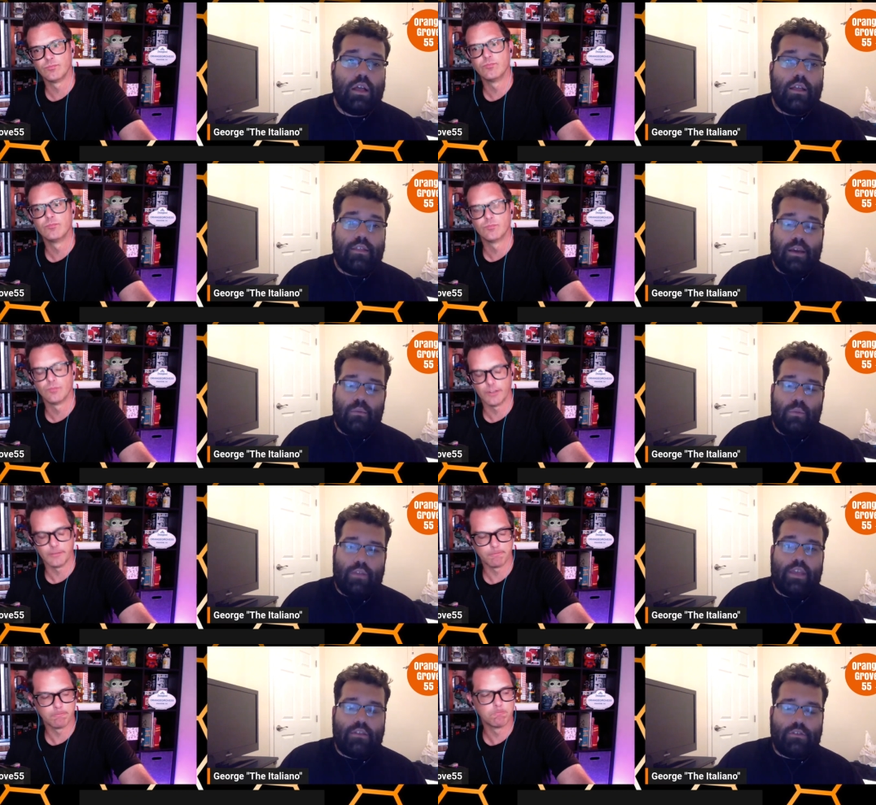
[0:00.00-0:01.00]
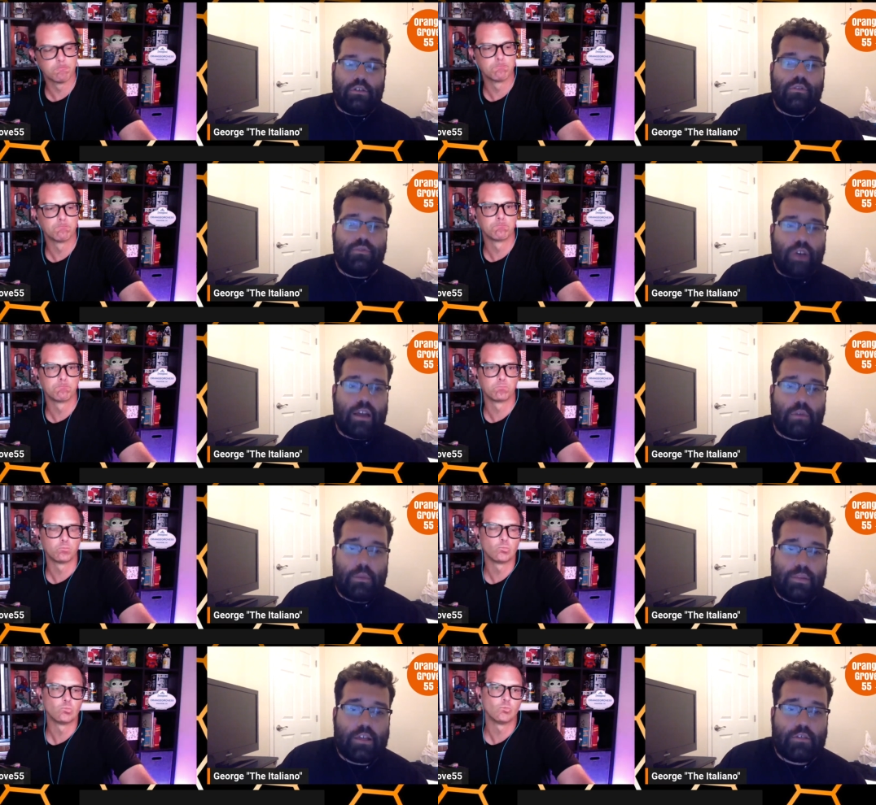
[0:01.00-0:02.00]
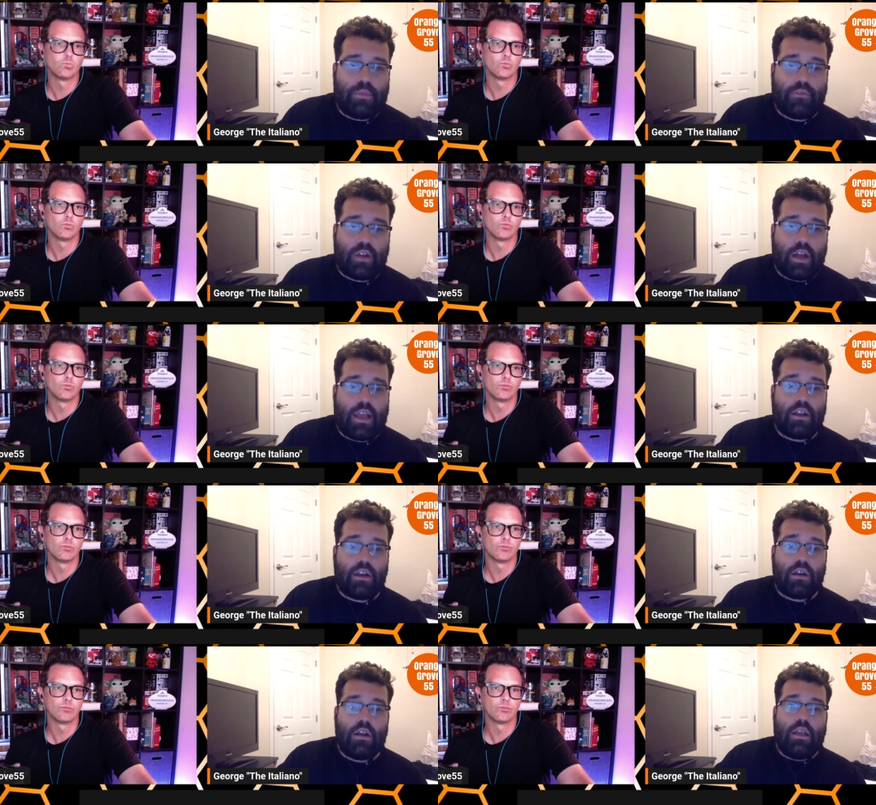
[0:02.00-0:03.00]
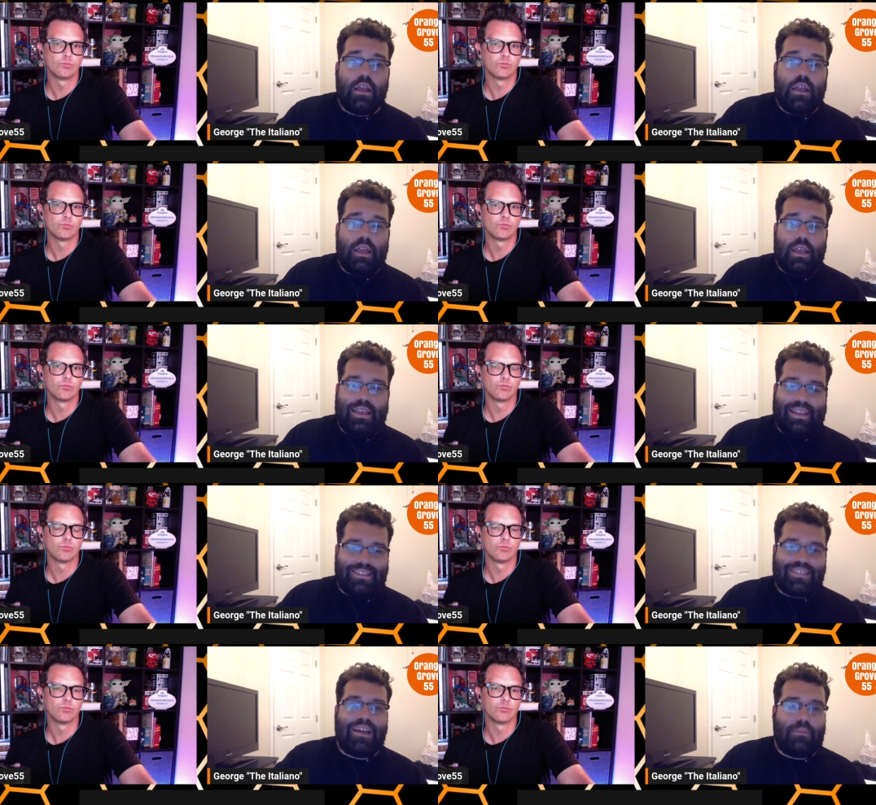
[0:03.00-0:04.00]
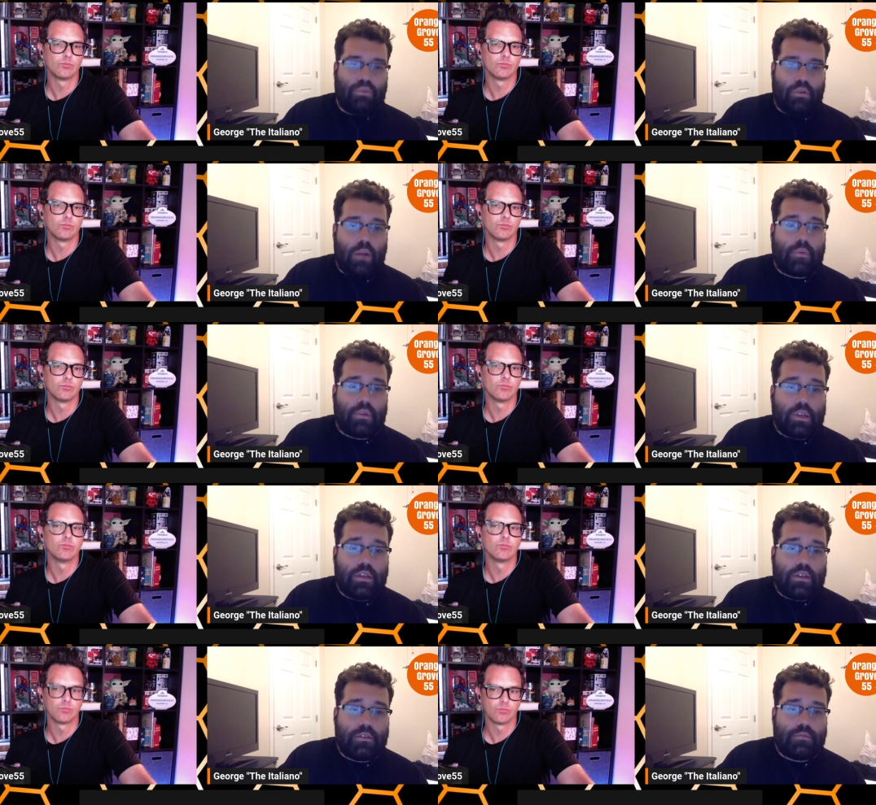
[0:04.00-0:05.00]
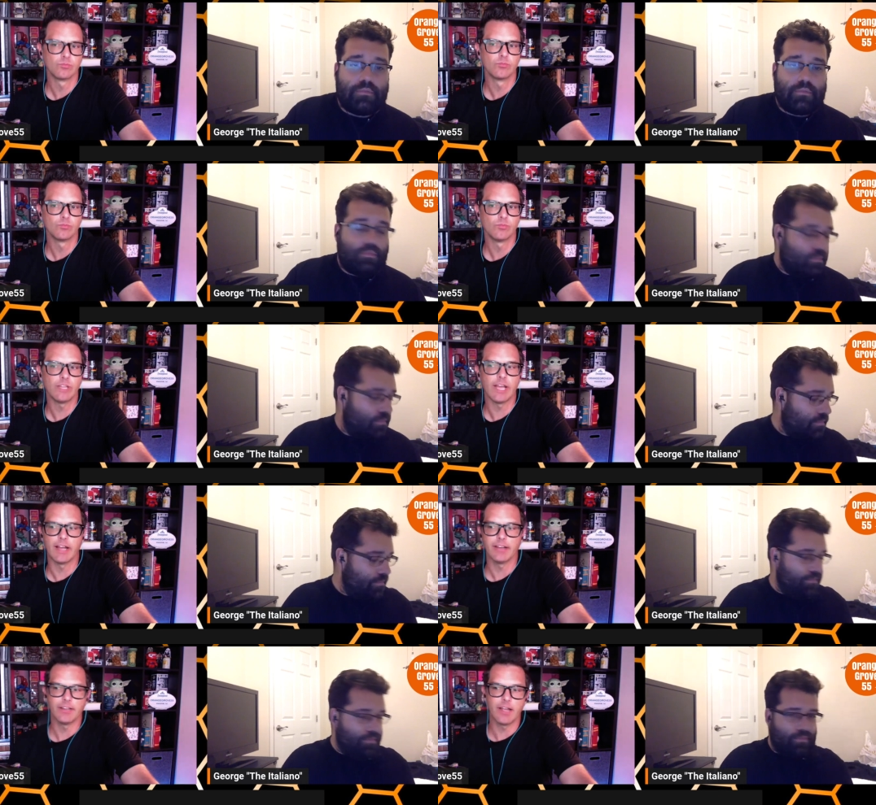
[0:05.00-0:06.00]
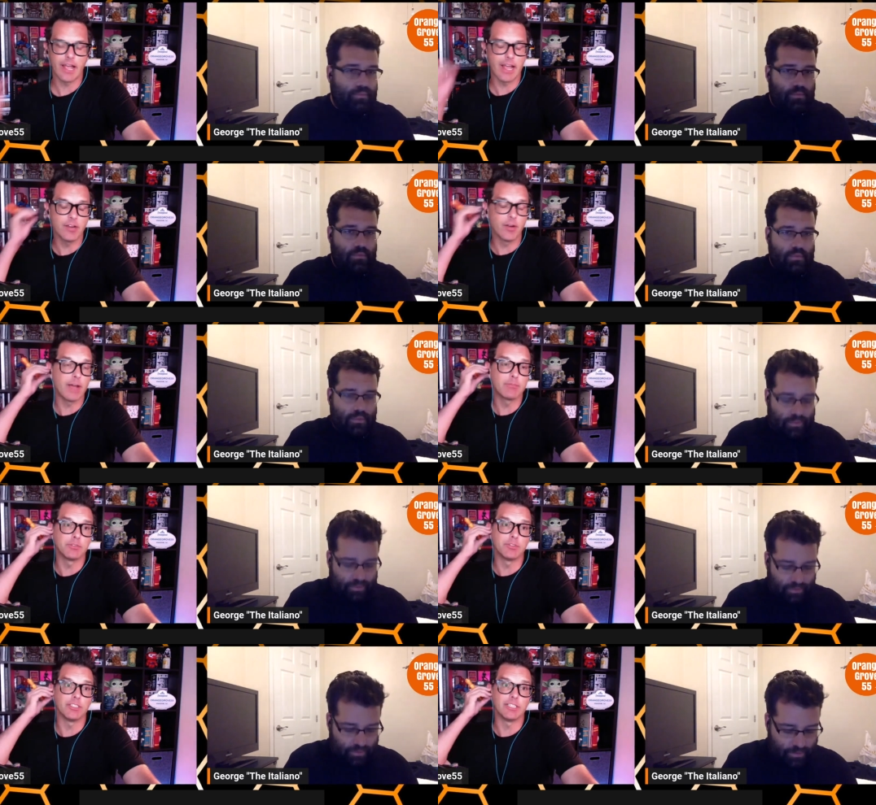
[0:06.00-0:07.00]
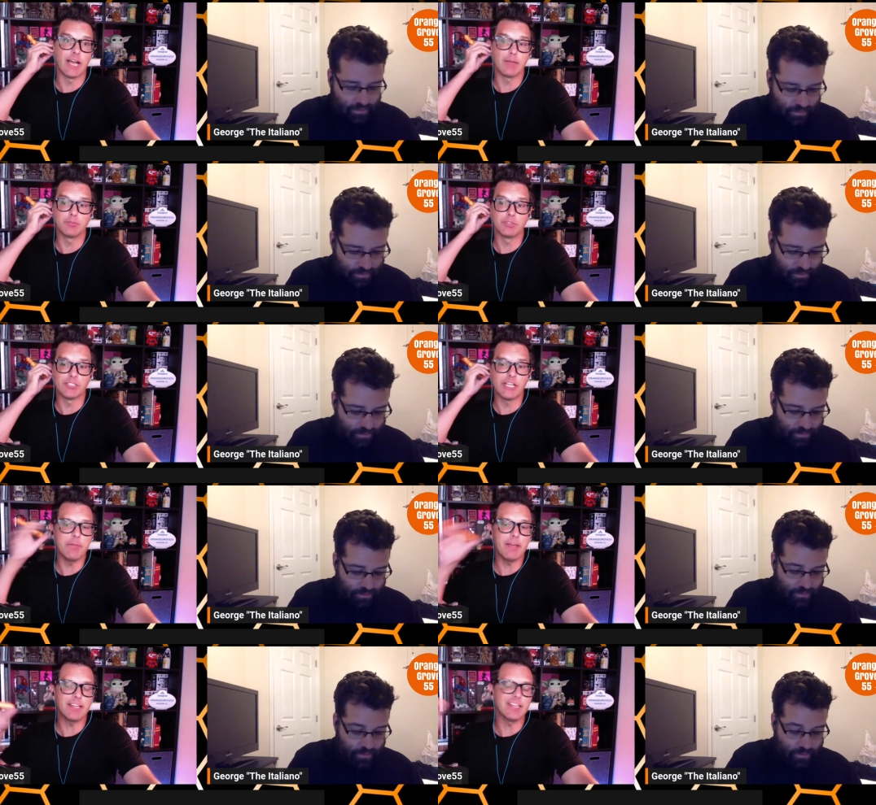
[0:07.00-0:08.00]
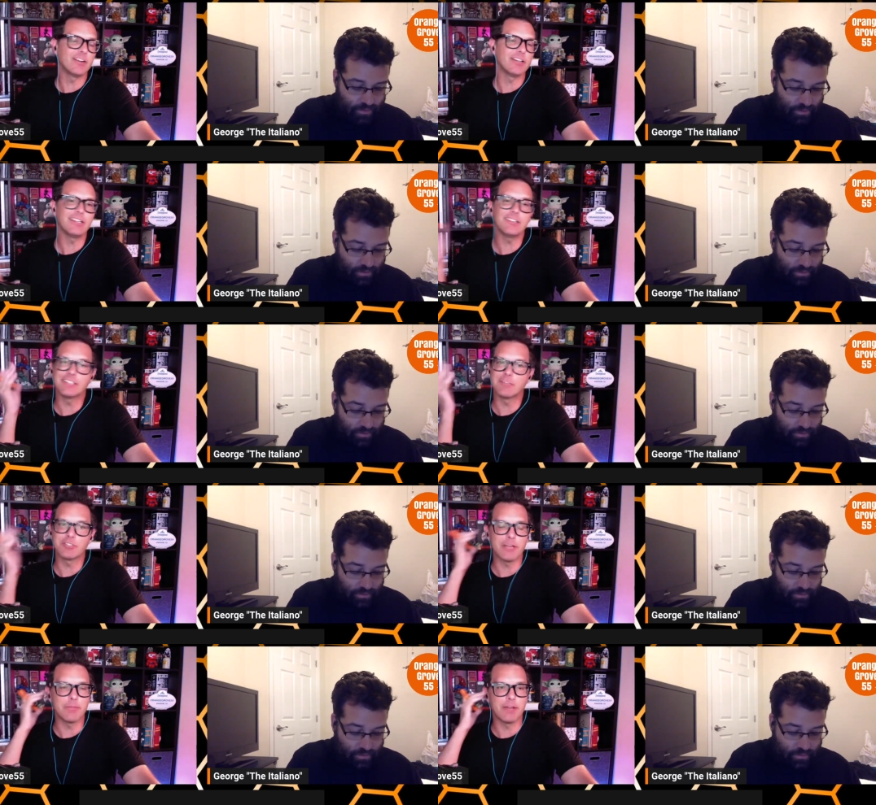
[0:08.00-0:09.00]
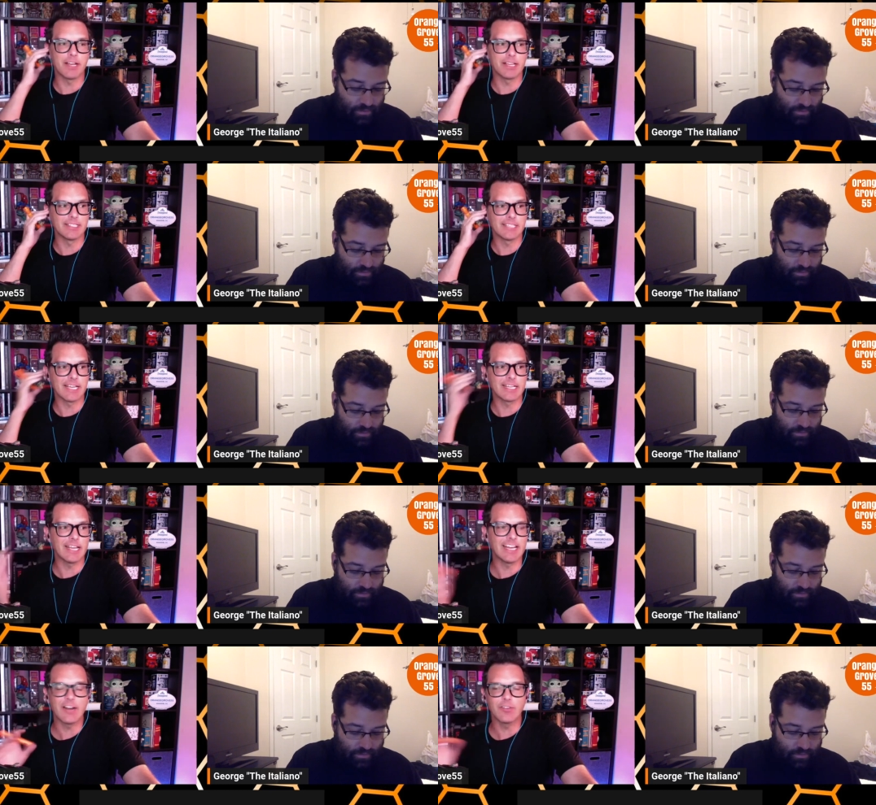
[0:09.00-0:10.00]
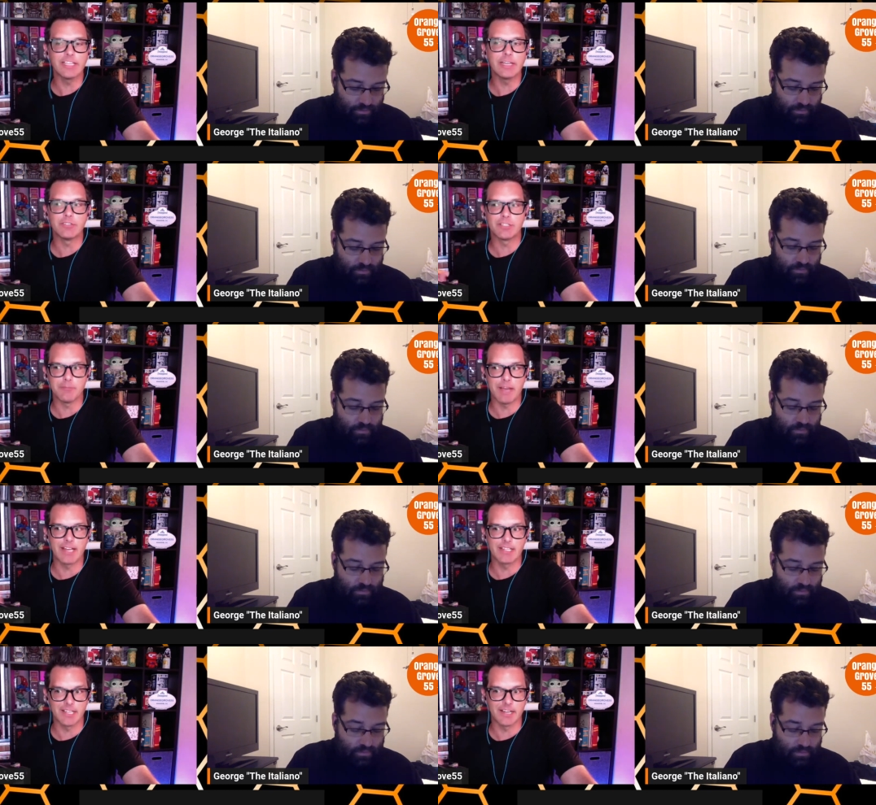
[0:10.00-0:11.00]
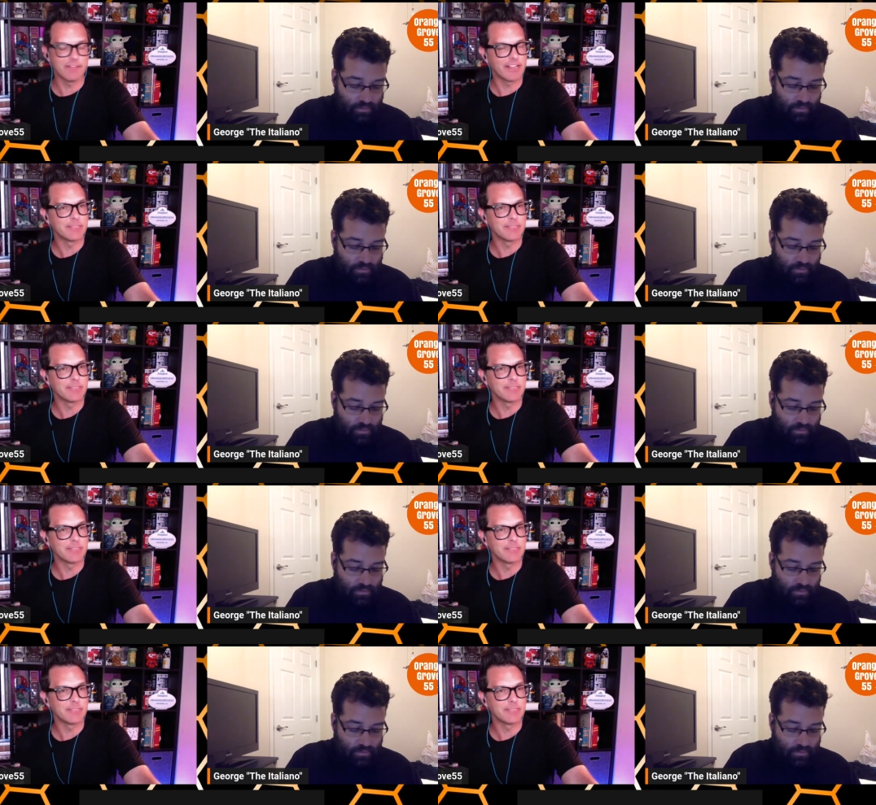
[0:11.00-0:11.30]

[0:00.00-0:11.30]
Speaker 1: that when right. they do find a replacement for Iger, it's done properly.
Speaker 2: Yeah, uh, uh no, absolutely, absolutely. Chapek, you know, here's the thing with Chapek is like, and I don't think he was as bad as a lot of fans